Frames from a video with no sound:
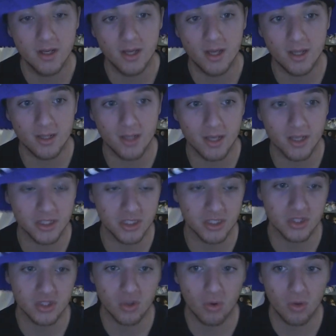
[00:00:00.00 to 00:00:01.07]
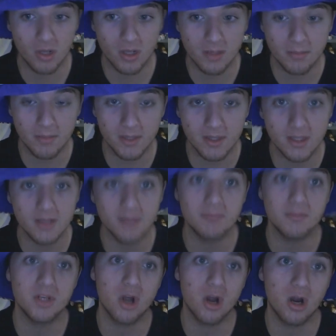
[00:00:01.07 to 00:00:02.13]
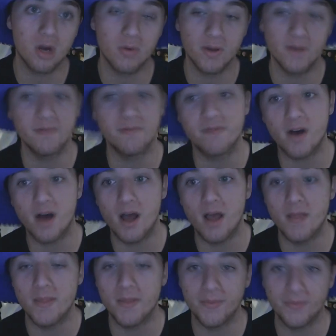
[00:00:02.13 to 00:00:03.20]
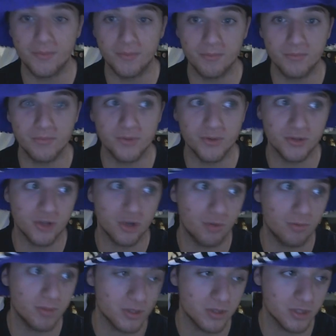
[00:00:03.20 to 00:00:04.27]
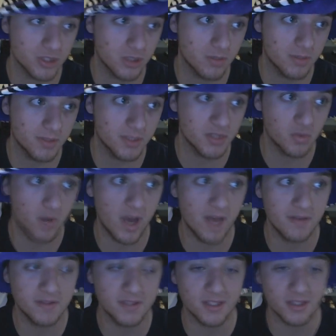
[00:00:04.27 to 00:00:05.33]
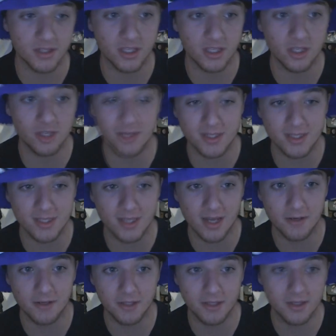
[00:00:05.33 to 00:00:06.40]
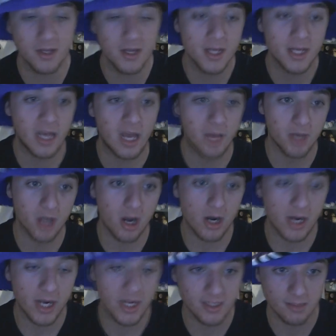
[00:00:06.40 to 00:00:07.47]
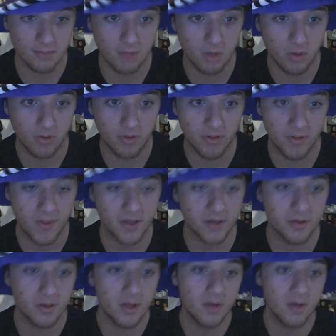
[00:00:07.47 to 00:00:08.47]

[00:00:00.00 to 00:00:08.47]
and like she stole him, and then Madara went and fought, and then showed him his wife sealed the Kyuubi inside her, and then now Madara hates them both, and then